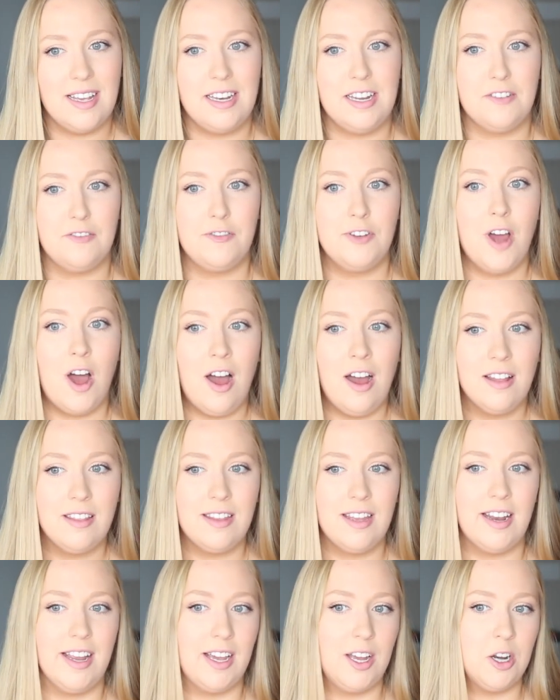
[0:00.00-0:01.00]
And if not,
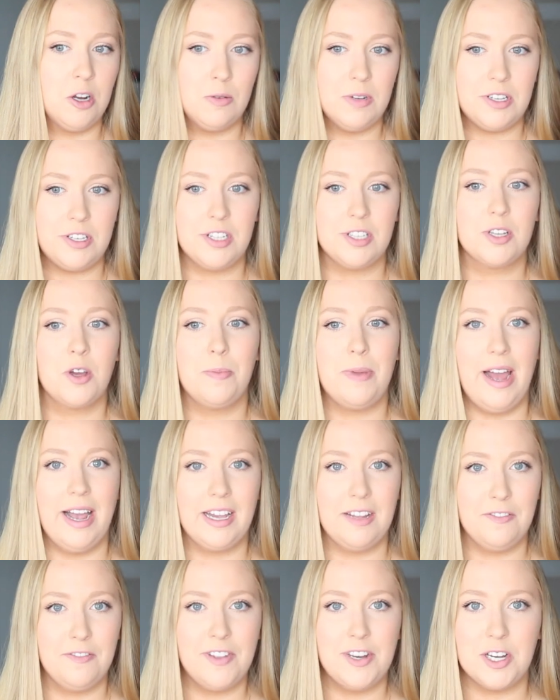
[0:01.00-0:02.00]
then I can always just go
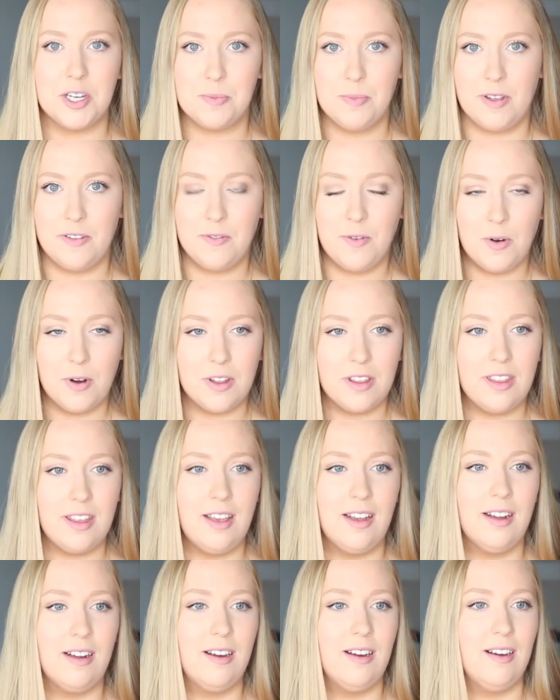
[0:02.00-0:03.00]
back and finish my fourth
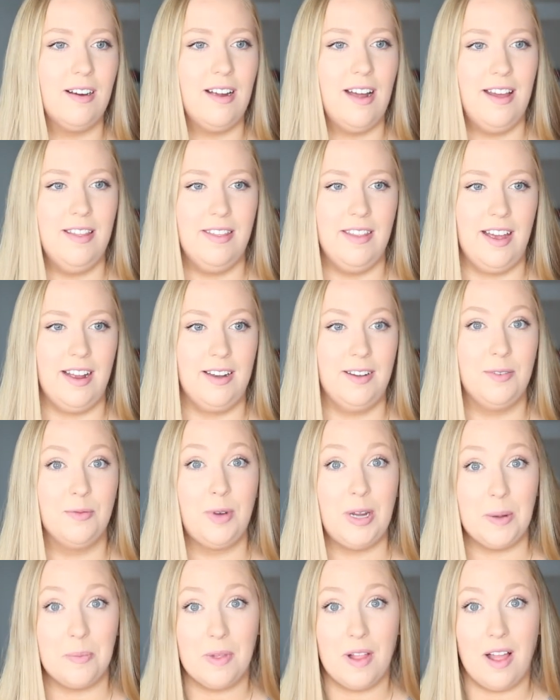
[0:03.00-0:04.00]
year and then
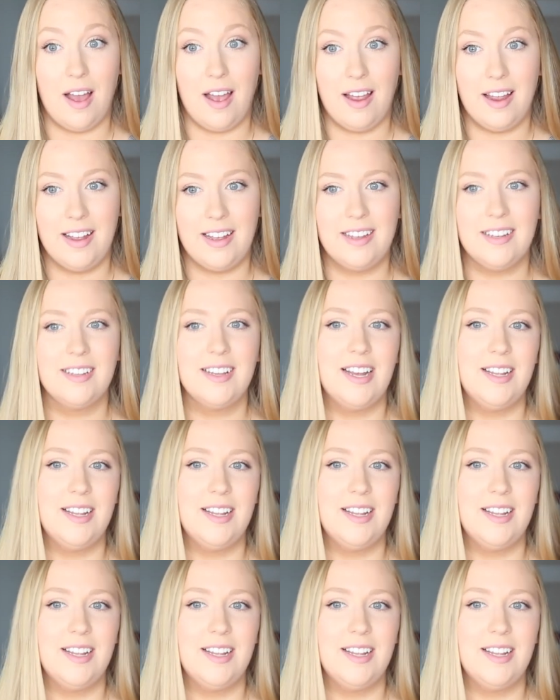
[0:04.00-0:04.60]
reapply.